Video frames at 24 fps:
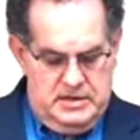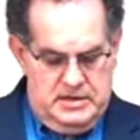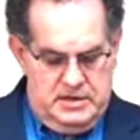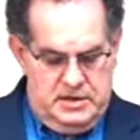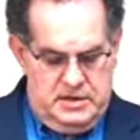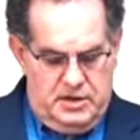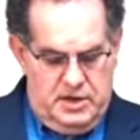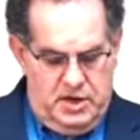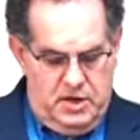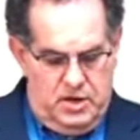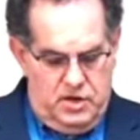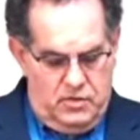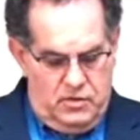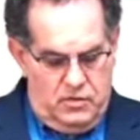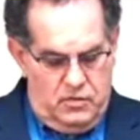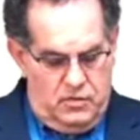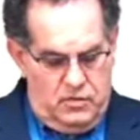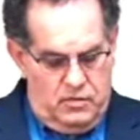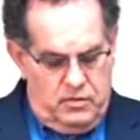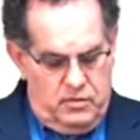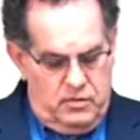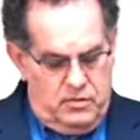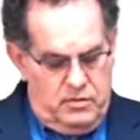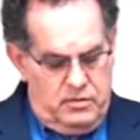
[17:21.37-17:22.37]
to
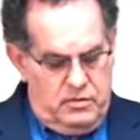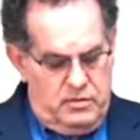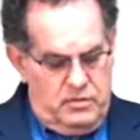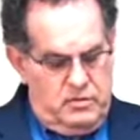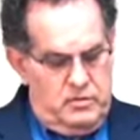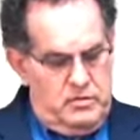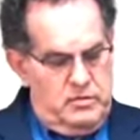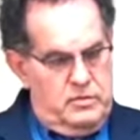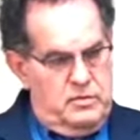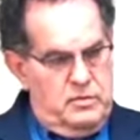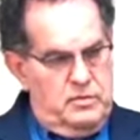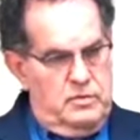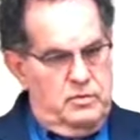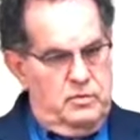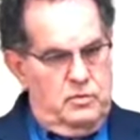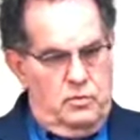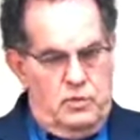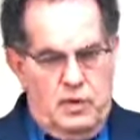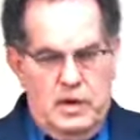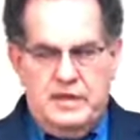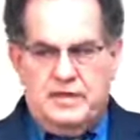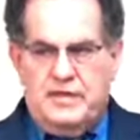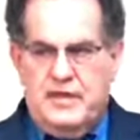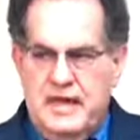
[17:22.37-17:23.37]
go
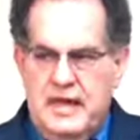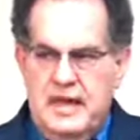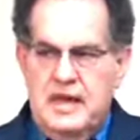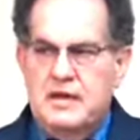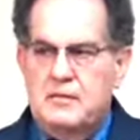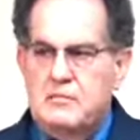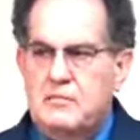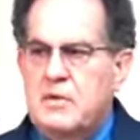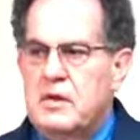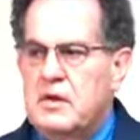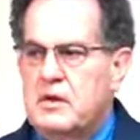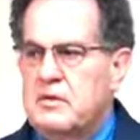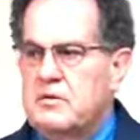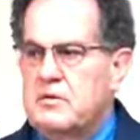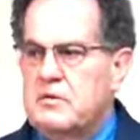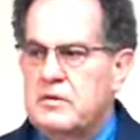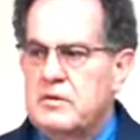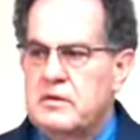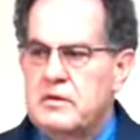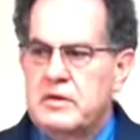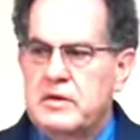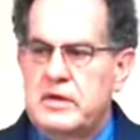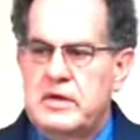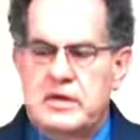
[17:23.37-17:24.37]
with him
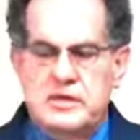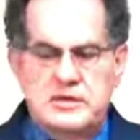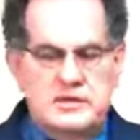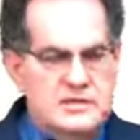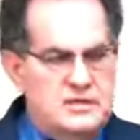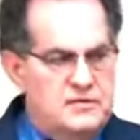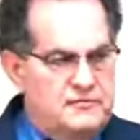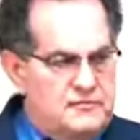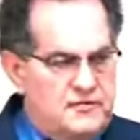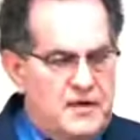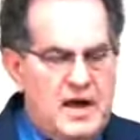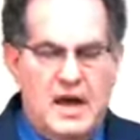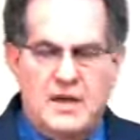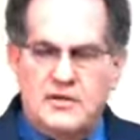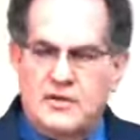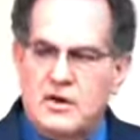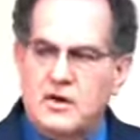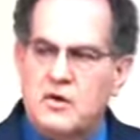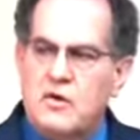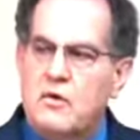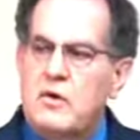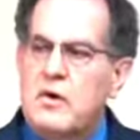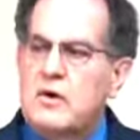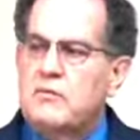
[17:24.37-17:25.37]
is the
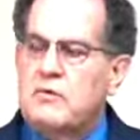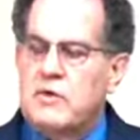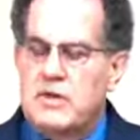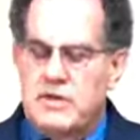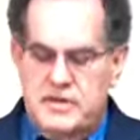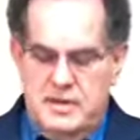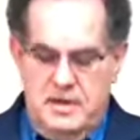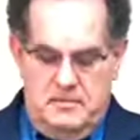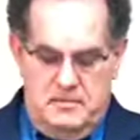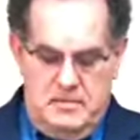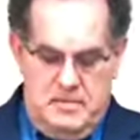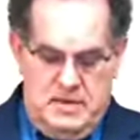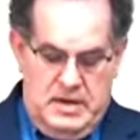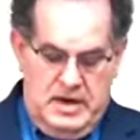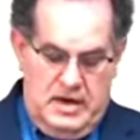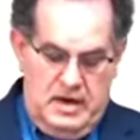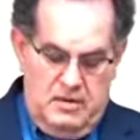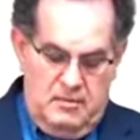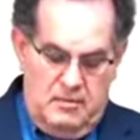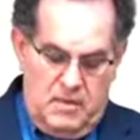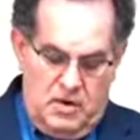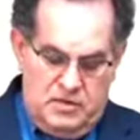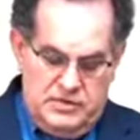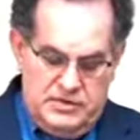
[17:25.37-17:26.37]
Father going with him. And
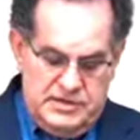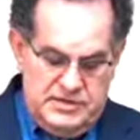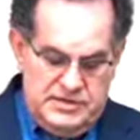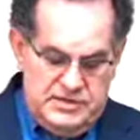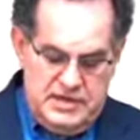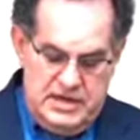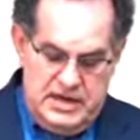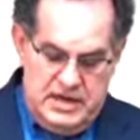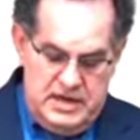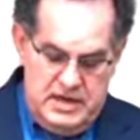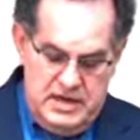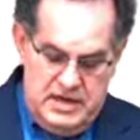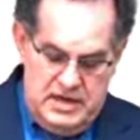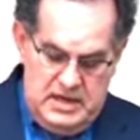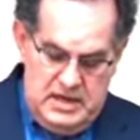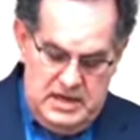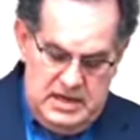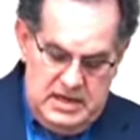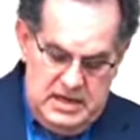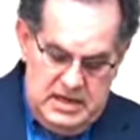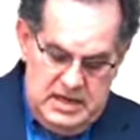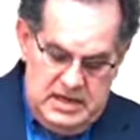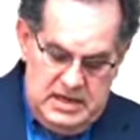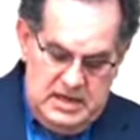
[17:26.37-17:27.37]
here Moses said,
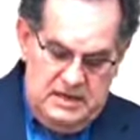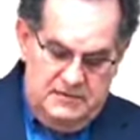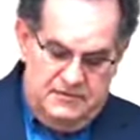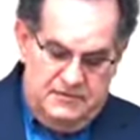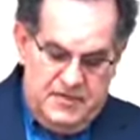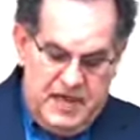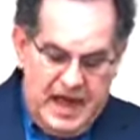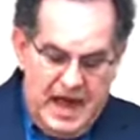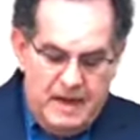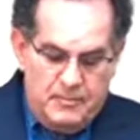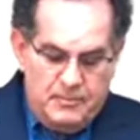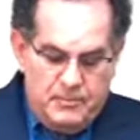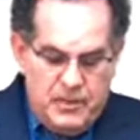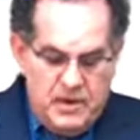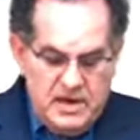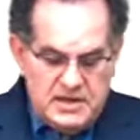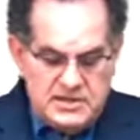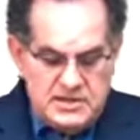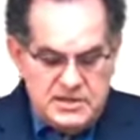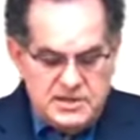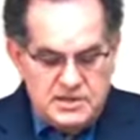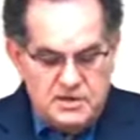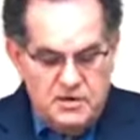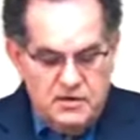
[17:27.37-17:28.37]
If thy
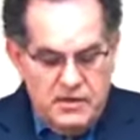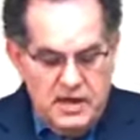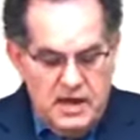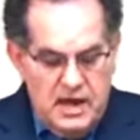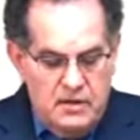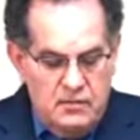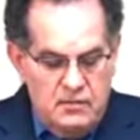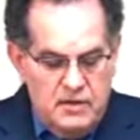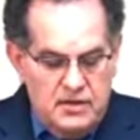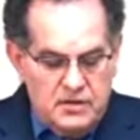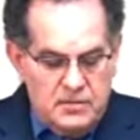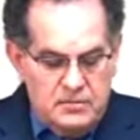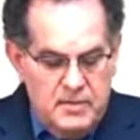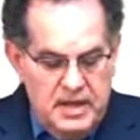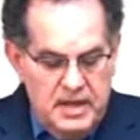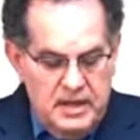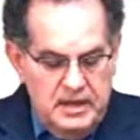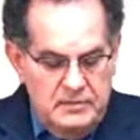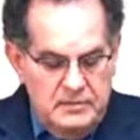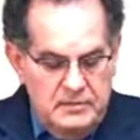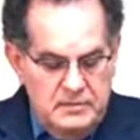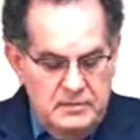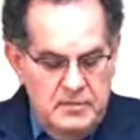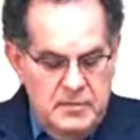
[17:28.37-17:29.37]
presence go not with
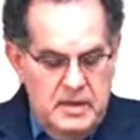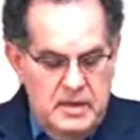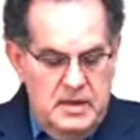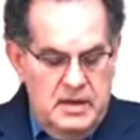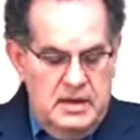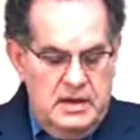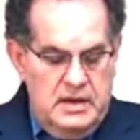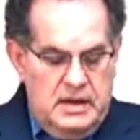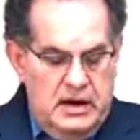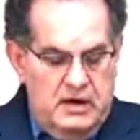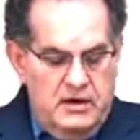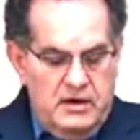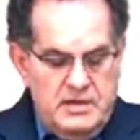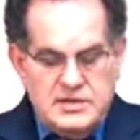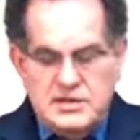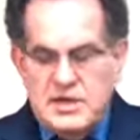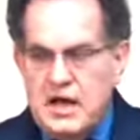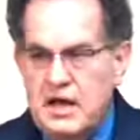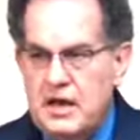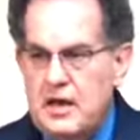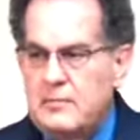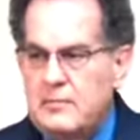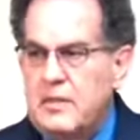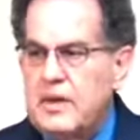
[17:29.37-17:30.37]
me, carry us
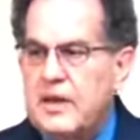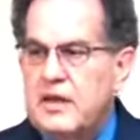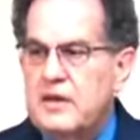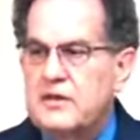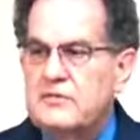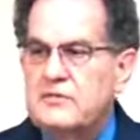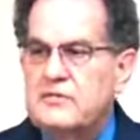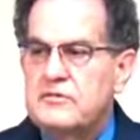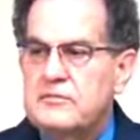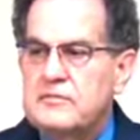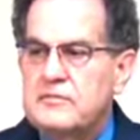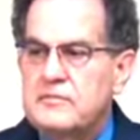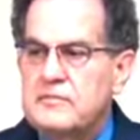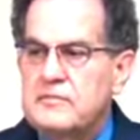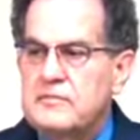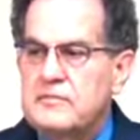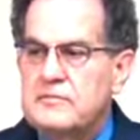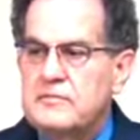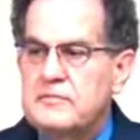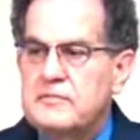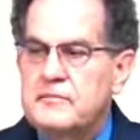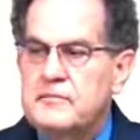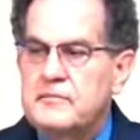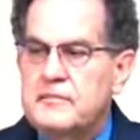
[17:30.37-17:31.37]
not up hence.
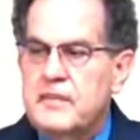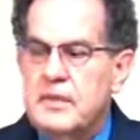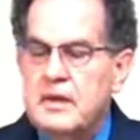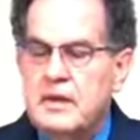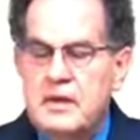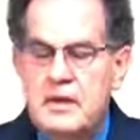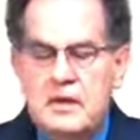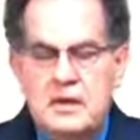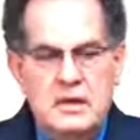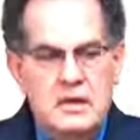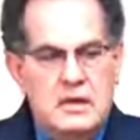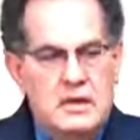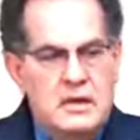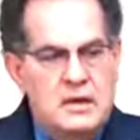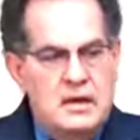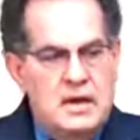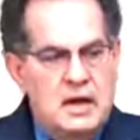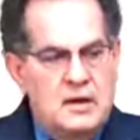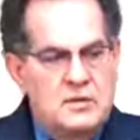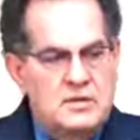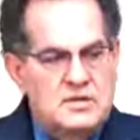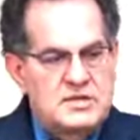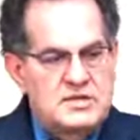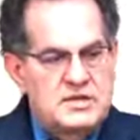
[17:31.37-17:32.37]

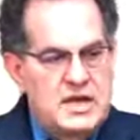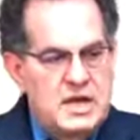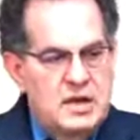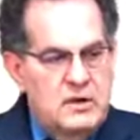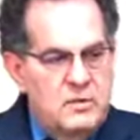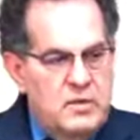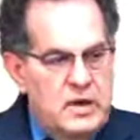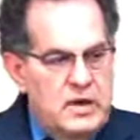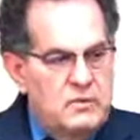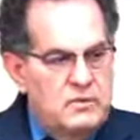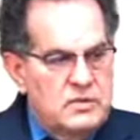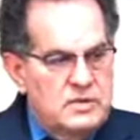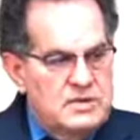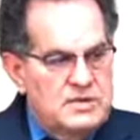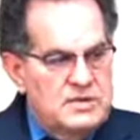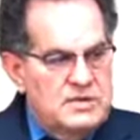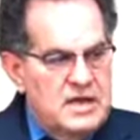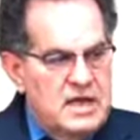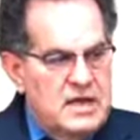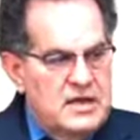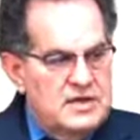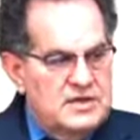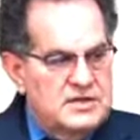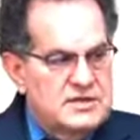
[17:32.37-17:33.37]
I would say, we would
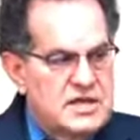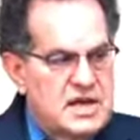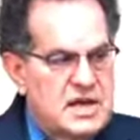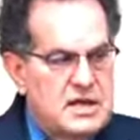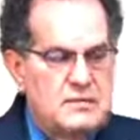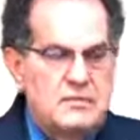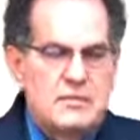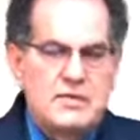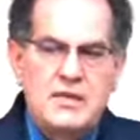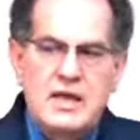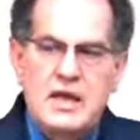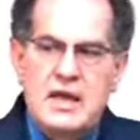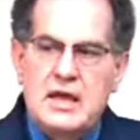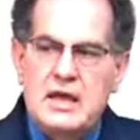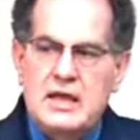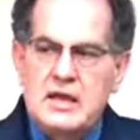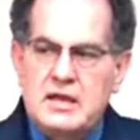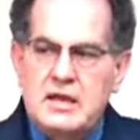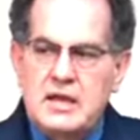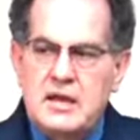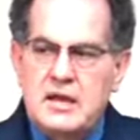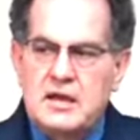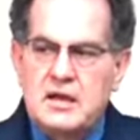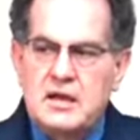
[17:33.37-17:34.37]
say the same thing,
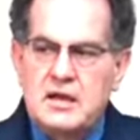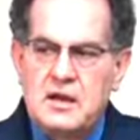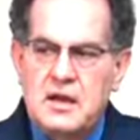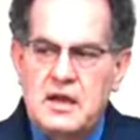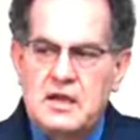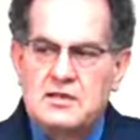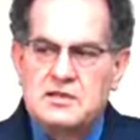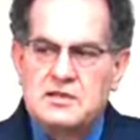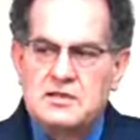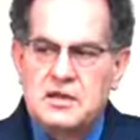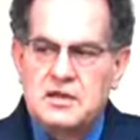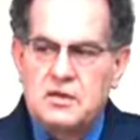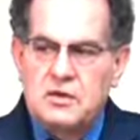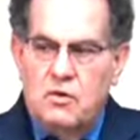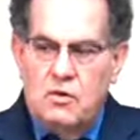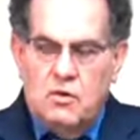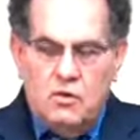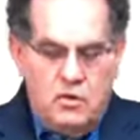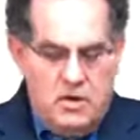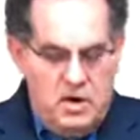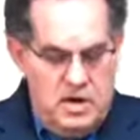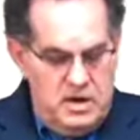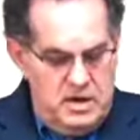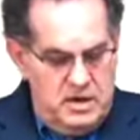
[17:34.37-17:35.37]
that unless the
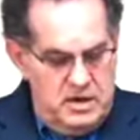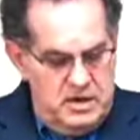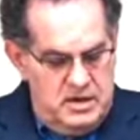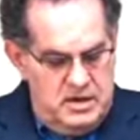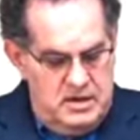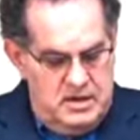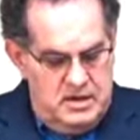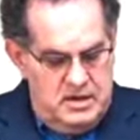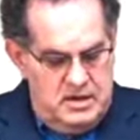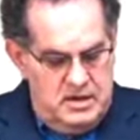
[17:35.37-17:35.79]
Lord